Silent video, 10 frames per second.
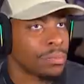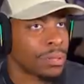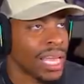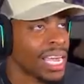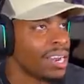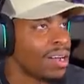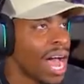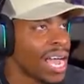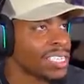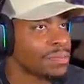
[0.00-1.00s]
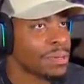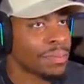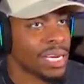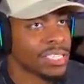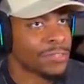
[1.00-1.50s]
Playing on Heisman,
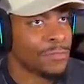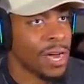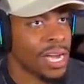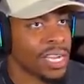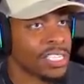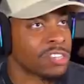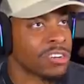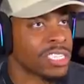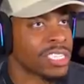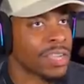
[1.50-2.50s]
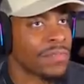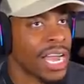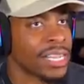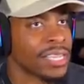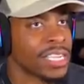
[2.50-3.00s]
bro, is fun until it's stuff
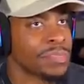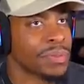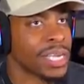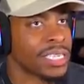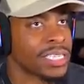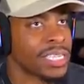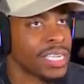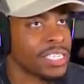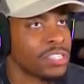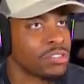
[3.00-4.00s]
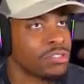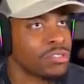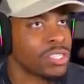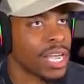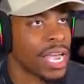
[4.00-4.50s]
like this, because these
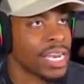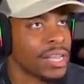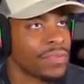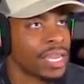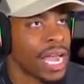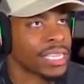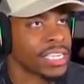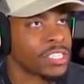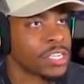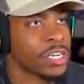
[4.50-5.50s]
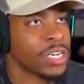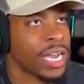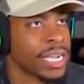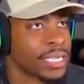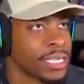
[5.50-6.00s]
dudes ain't even like this good
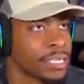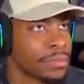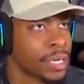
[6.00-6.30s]
like this, bro.